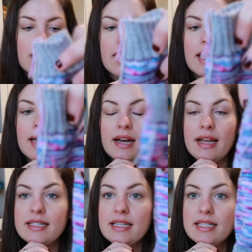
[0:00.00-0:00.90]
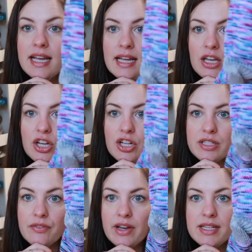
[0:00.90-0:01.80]
And I did take y'all's
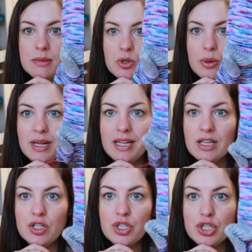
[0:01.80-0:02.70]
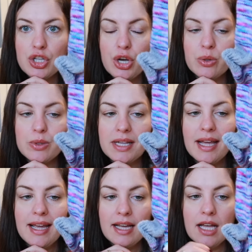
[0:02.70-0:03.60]
advice. I'm doing heels, toes,
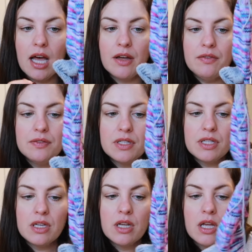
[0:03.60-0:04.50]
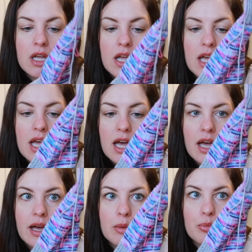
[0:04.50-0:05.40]
and cuffs.
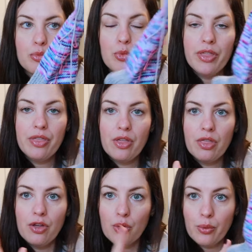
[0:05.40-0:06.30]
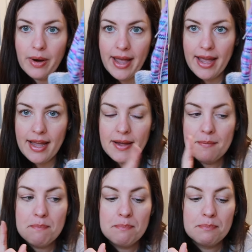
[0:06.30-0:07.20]
Um, with the gray
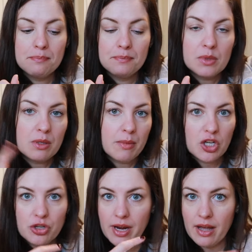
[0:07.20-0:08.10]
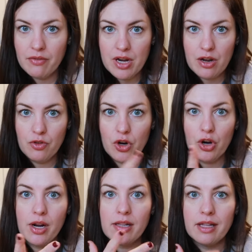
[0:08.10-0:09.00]
to make sure I have enough
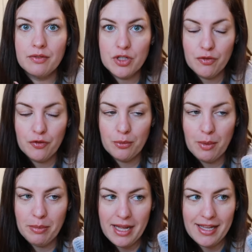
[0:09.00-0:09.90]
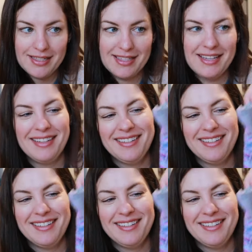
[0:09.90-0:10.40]
yarn left over from my blankets.